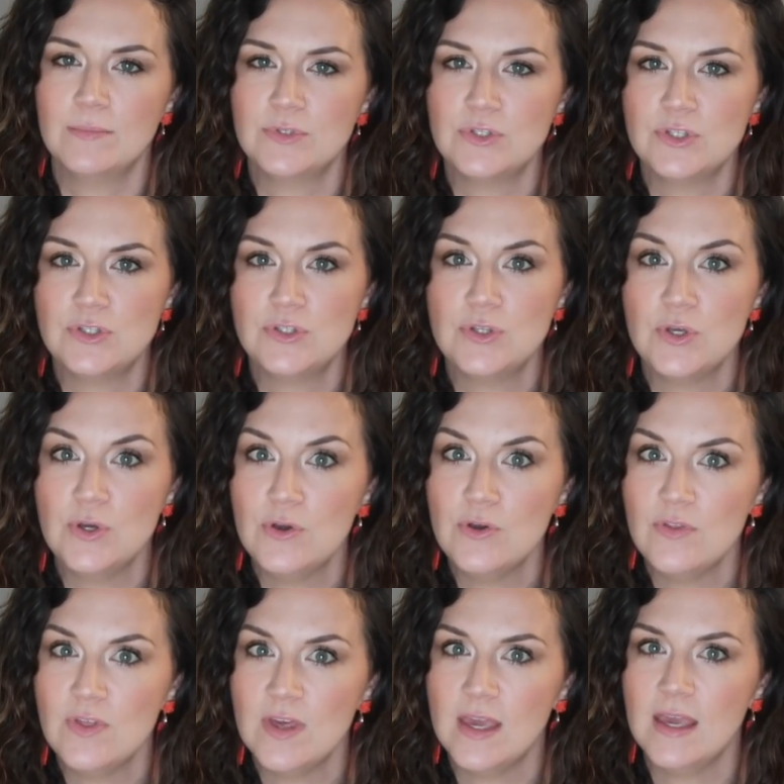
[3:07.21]

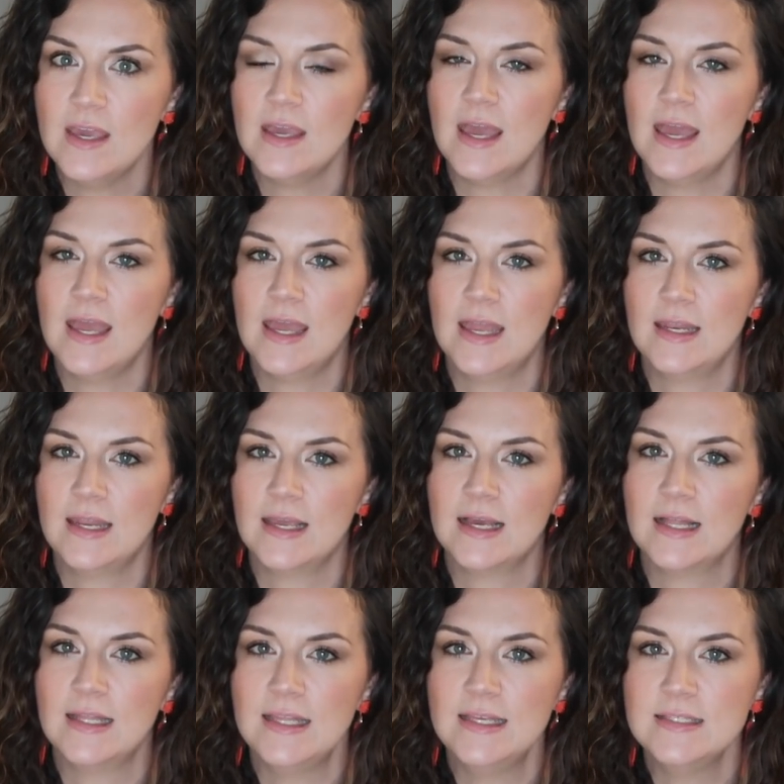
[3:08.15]
soothing
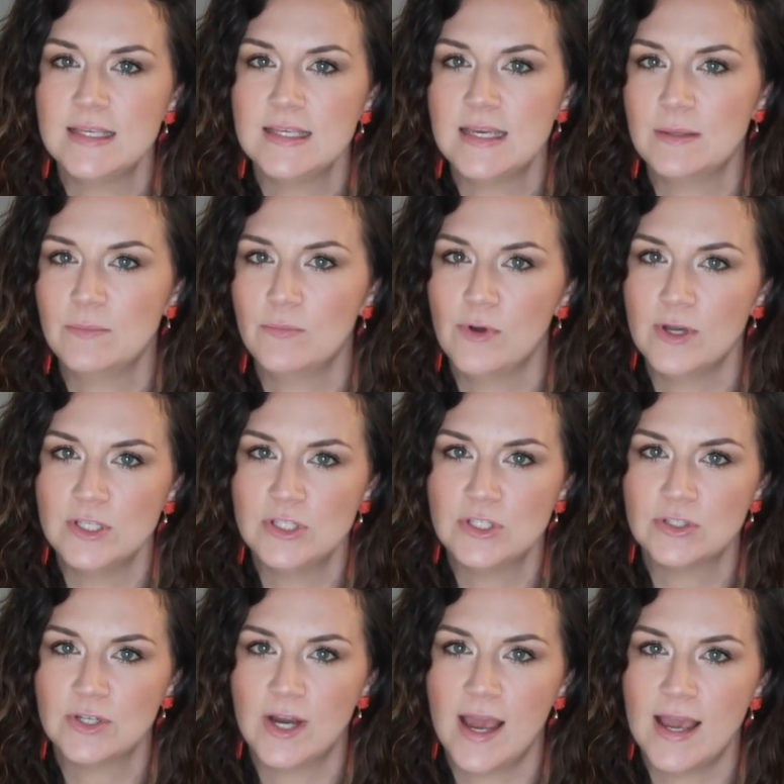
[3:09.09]
and cleansing and
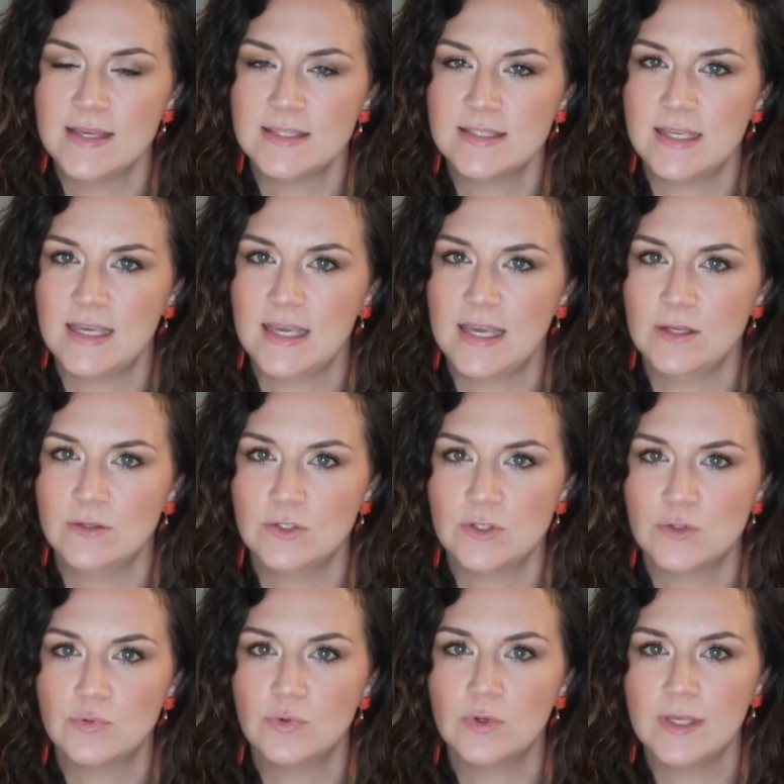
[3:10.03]
moisturizing, and
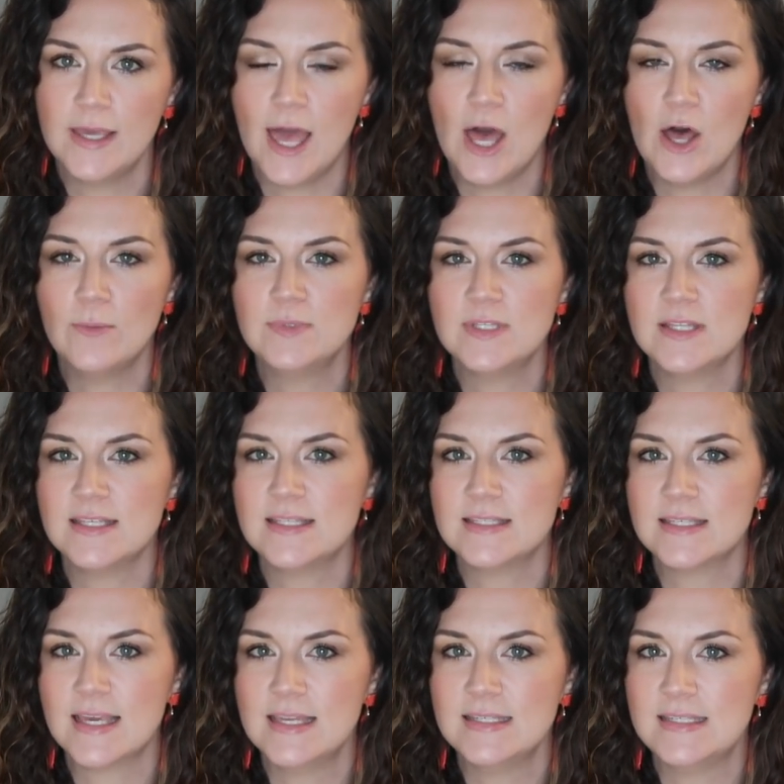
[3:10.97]
just really helped the
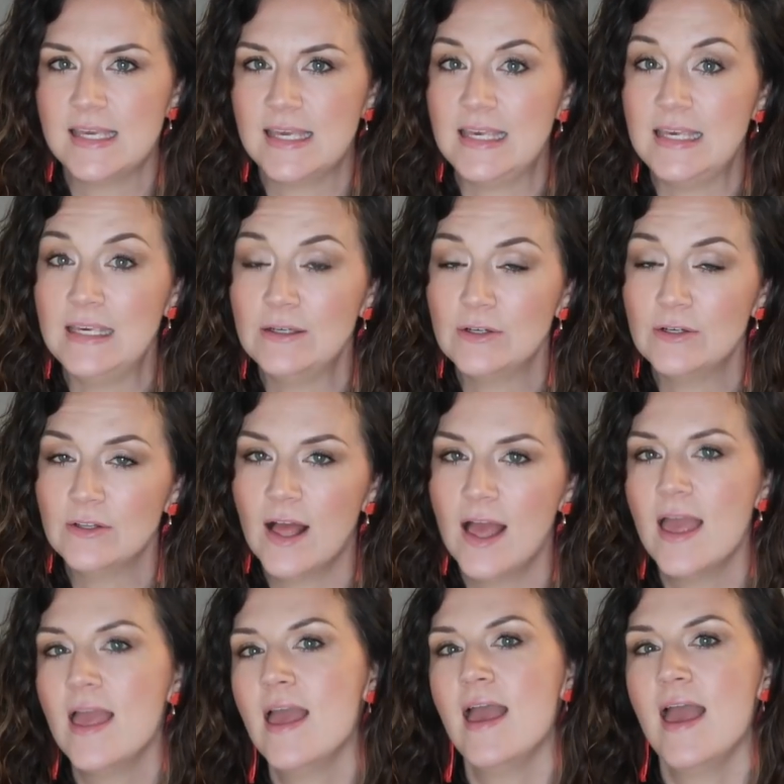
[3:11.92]
skin to
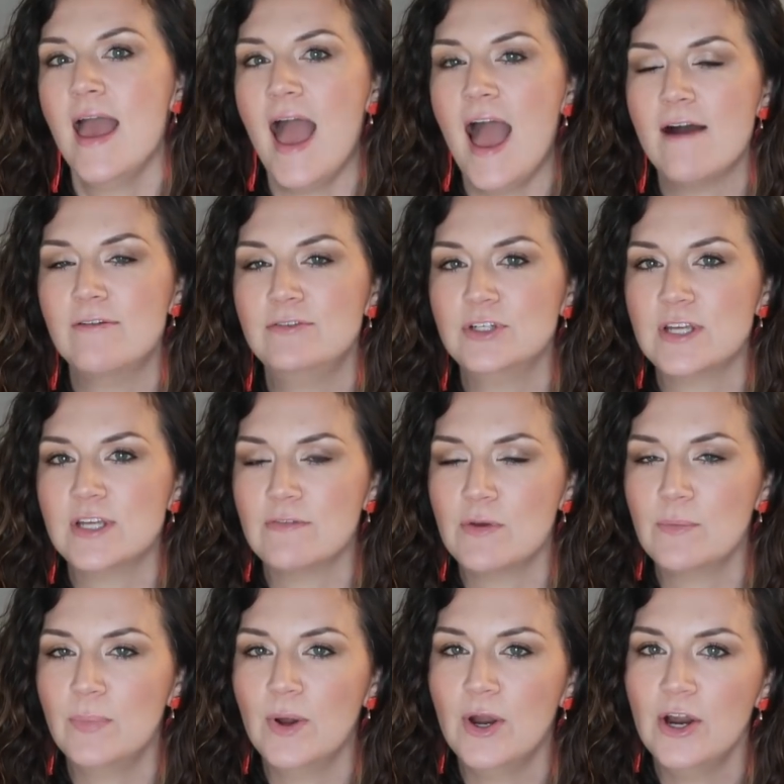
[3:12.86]
heal after
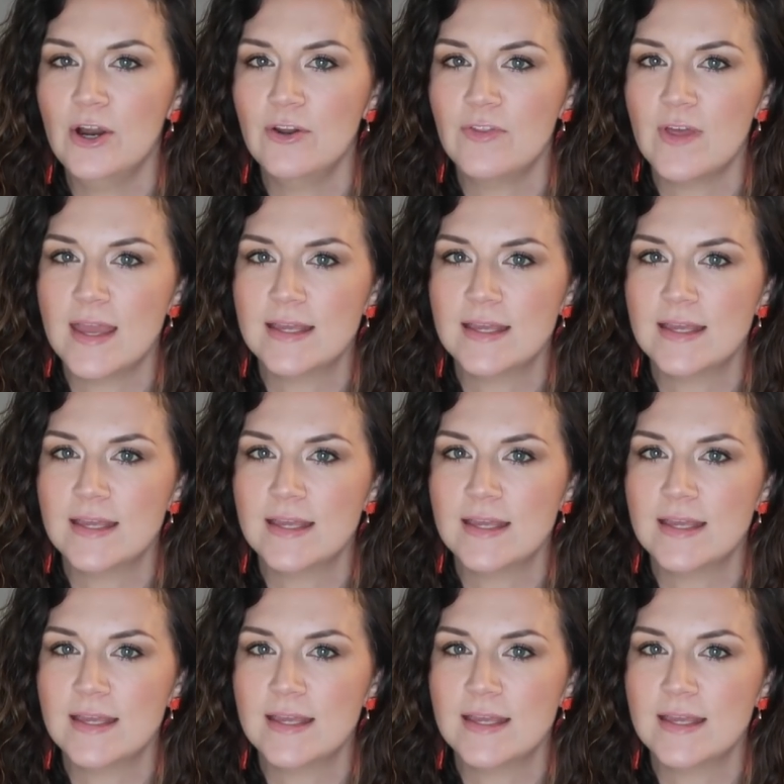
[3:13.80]
giving birth.